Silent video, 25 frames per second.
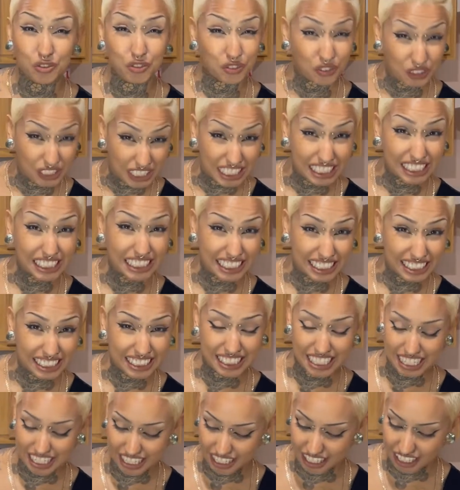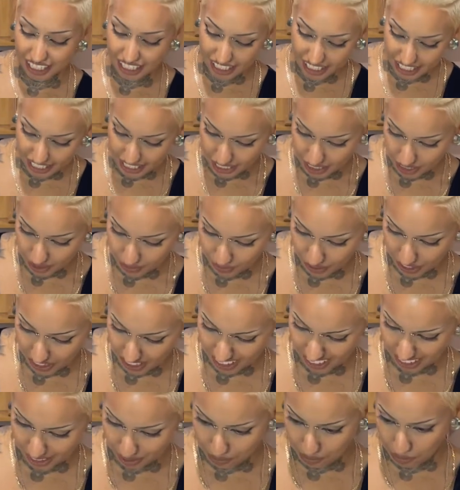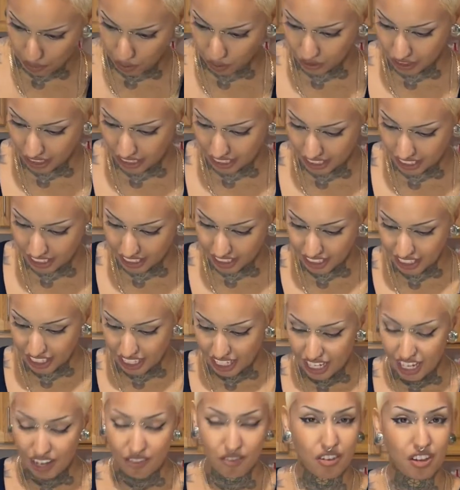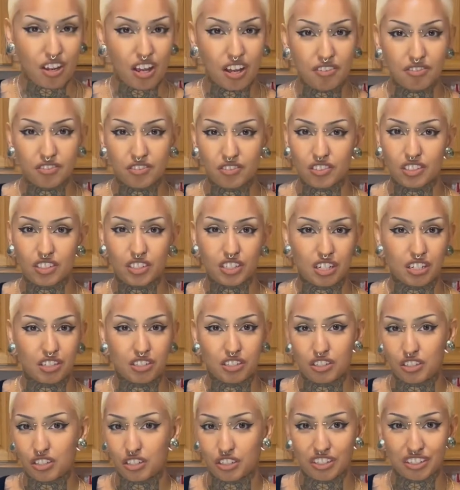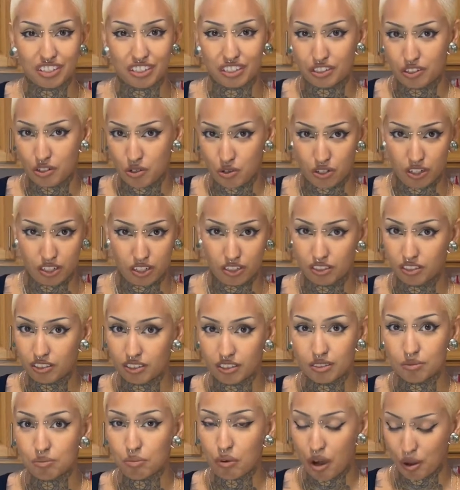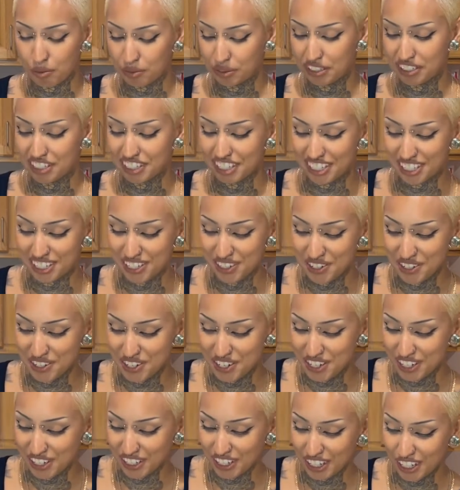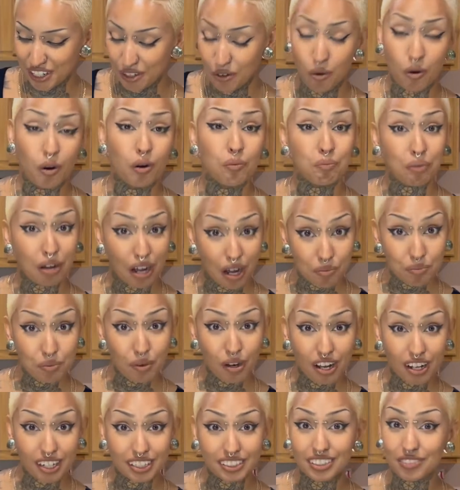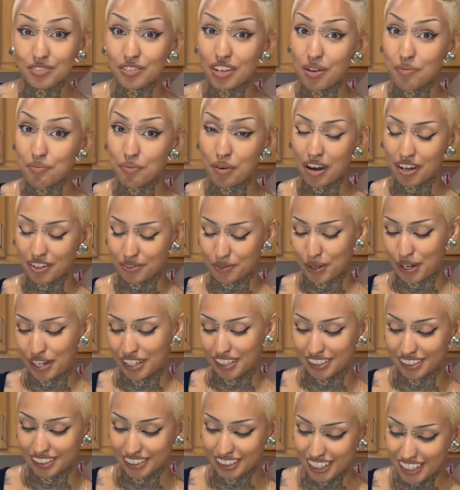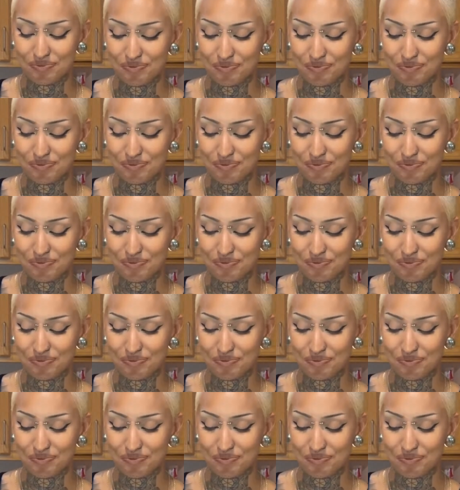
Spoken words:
really sticky, so I'm kind of like molding it. If you have just sugar, you can probably just use sugar, or Pop Rocks if you have Pop Rocks.